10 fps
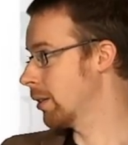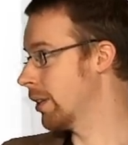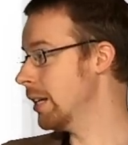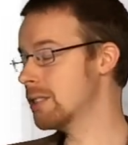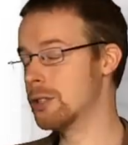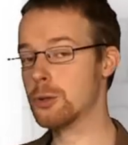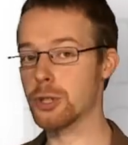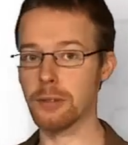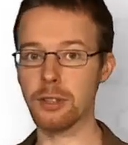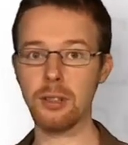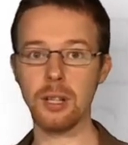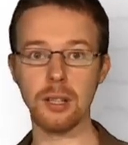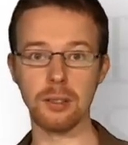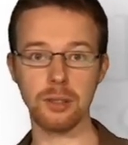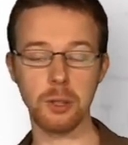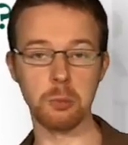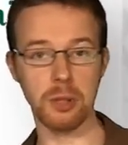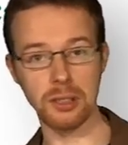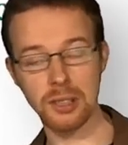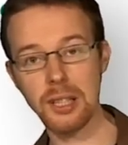If that's too trivial and too
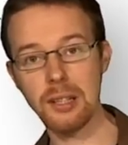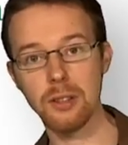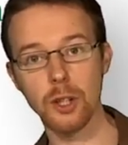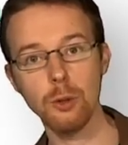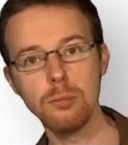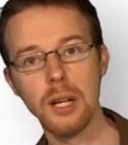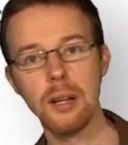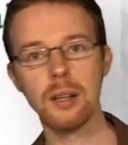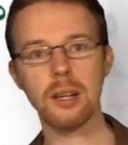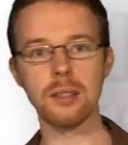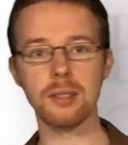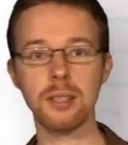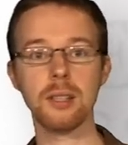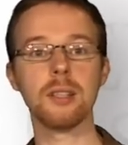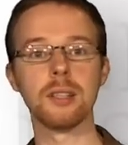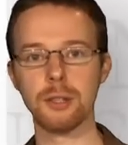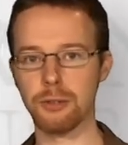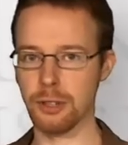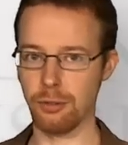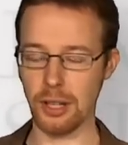mundane, though, consider a
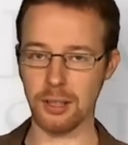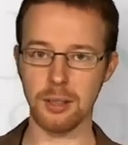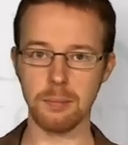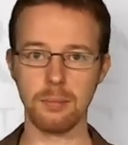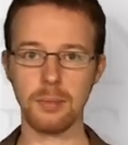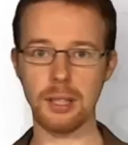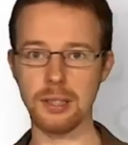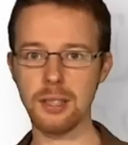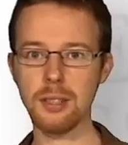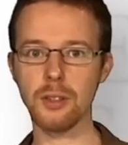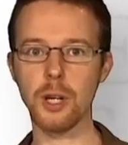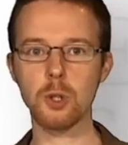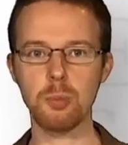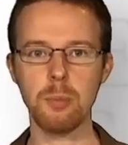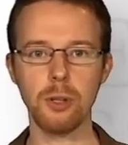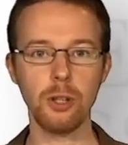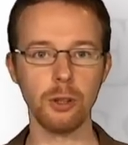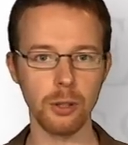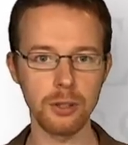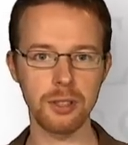different factor. Consider those people
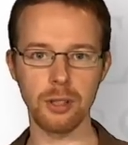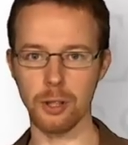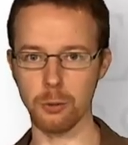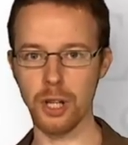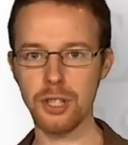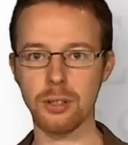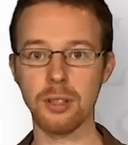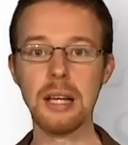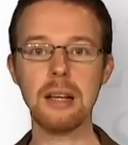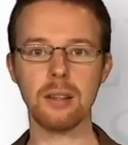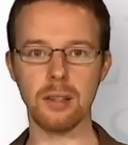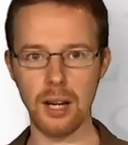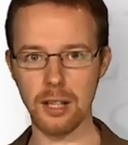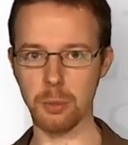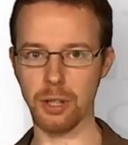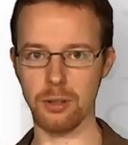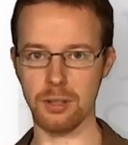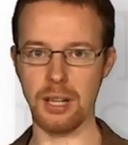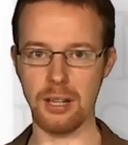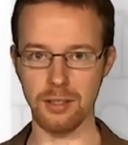who used to learn Russian neither
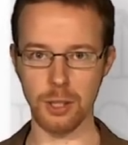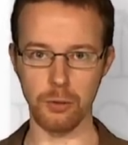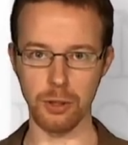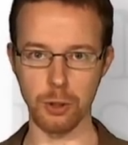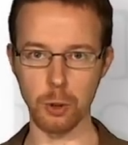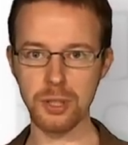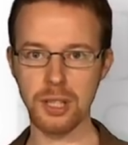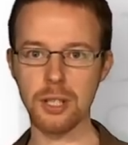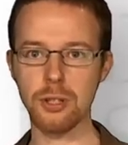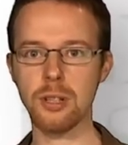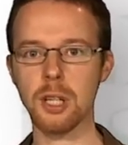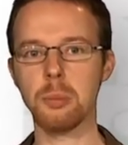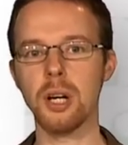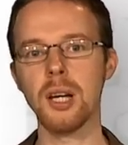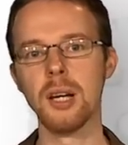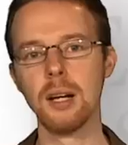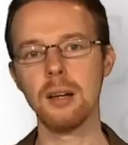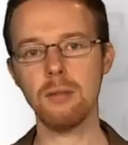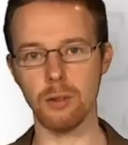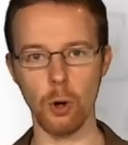because they had Soviet troops stationed nearby,
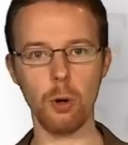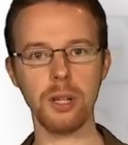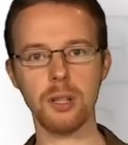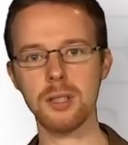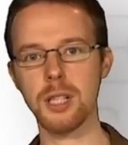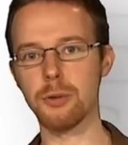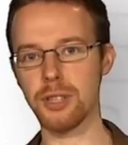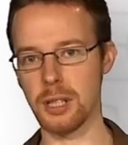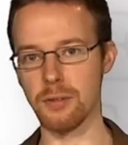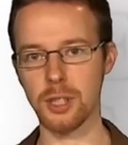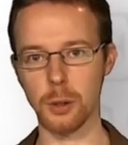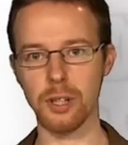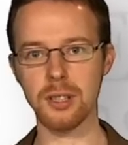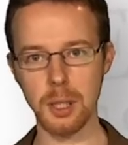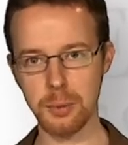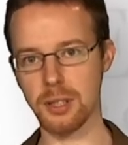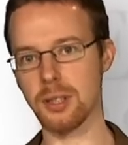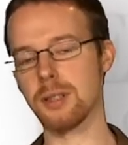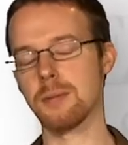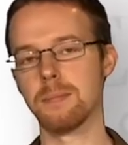nor because they received Soviet
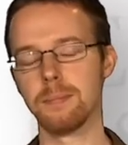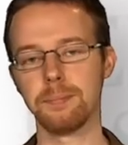subsidies.